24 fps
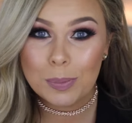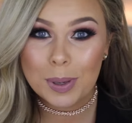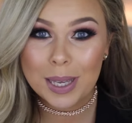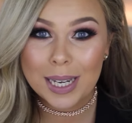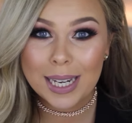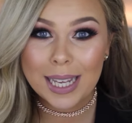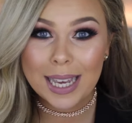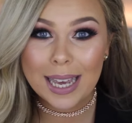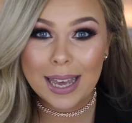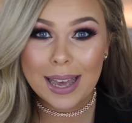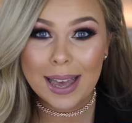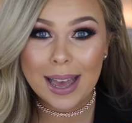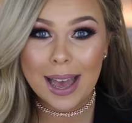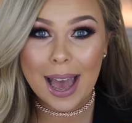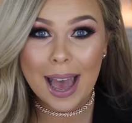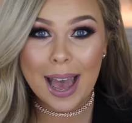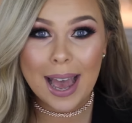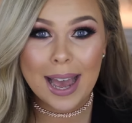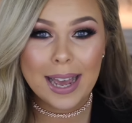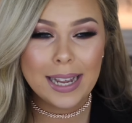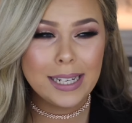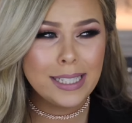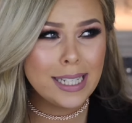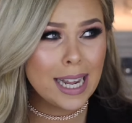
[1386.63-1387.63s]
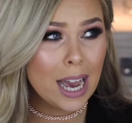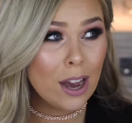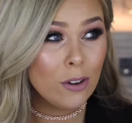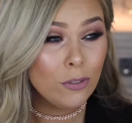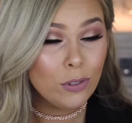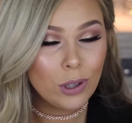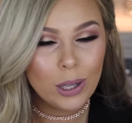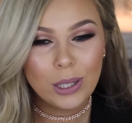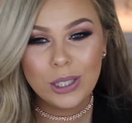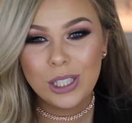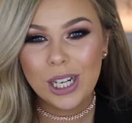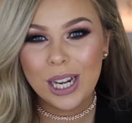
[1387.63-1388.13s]
media and our
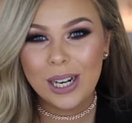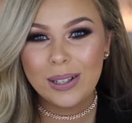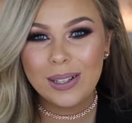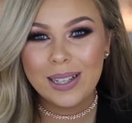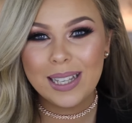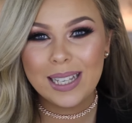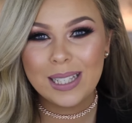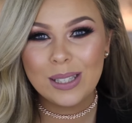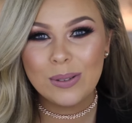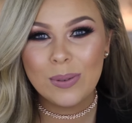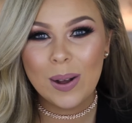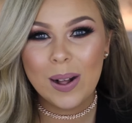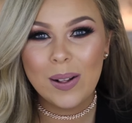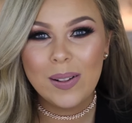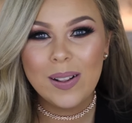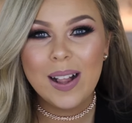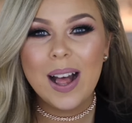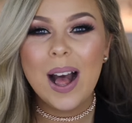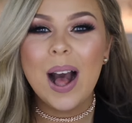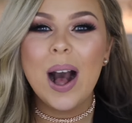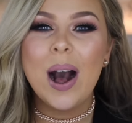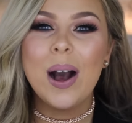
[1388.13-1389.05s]
vlog channel as well.